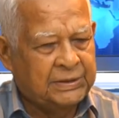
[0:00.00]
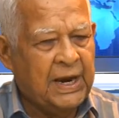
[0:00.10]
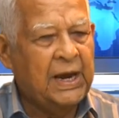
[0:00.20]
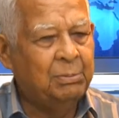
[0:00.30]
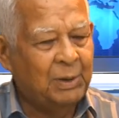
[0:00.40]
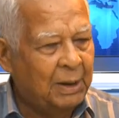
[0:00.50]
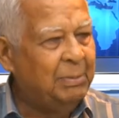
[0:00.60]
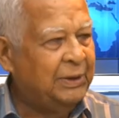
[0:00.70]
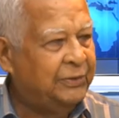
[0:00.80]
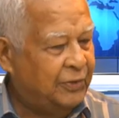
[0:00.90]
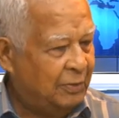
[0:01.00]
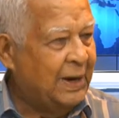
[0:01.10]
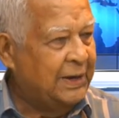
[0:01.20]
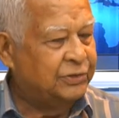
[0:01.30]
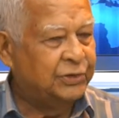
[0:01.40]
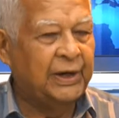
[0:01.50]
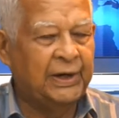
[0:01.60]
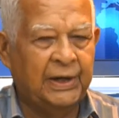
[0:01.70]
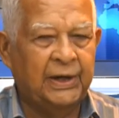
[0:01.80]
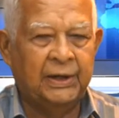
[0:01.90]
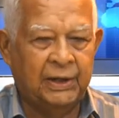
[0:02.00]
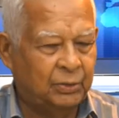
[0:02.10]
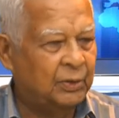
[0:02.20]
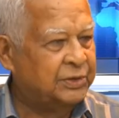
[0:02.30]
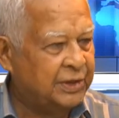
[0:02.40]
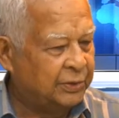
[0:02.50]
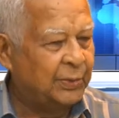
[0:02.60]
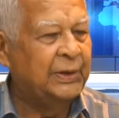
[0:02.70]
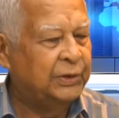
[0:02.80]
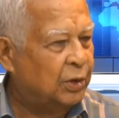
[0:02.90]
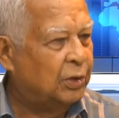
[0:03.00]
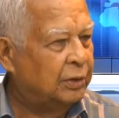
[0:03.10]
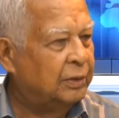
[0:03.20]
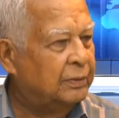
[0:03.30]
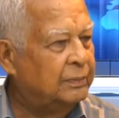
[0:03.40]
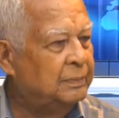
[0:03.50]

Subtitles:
time limit for my training. It was just went on.